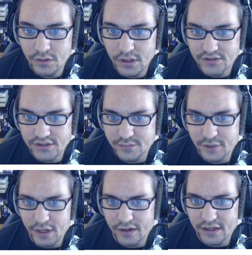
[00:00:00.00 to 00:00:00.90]
Actually, is
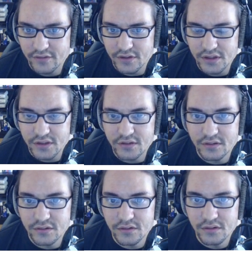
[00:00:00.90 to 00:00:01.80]
POW-I even a
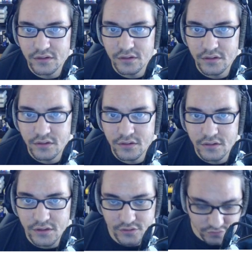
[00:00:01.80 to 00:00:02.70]

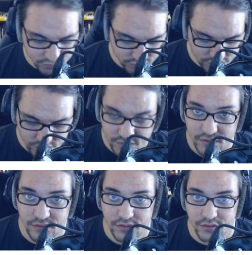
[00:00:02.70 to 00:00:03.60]
instruction
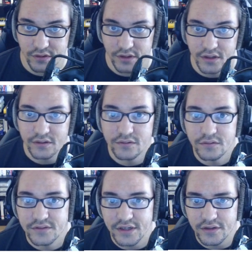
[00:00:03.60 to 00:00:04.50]
or a
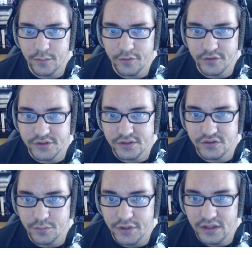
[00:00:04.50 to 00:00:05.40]
standard library function? It
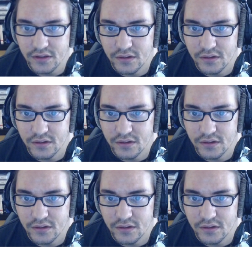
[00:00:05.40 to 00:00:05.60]
should be.